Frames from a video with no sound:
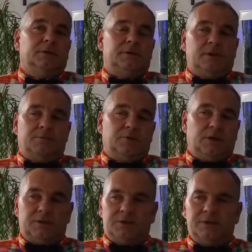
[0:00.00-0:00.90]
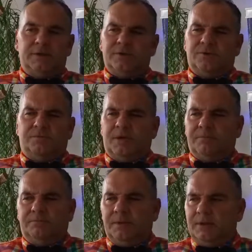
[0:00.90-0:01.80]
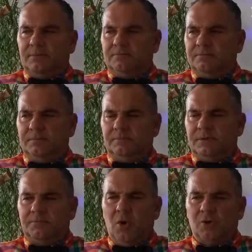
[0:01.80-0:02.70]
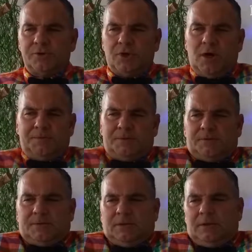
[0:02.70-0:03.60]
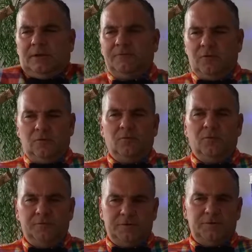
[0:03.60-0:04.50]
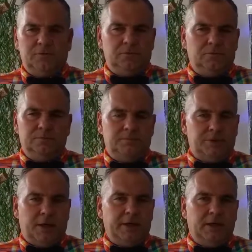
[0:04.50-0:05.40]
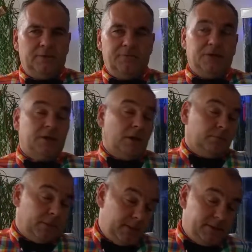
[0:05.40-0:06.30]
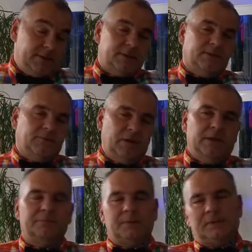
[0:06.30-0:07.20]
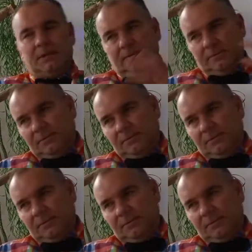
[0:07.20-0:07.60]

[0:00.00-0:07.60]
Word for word: some production is in Japan, but small shops uh, have all moved to China and Vietnam is the feeling, but then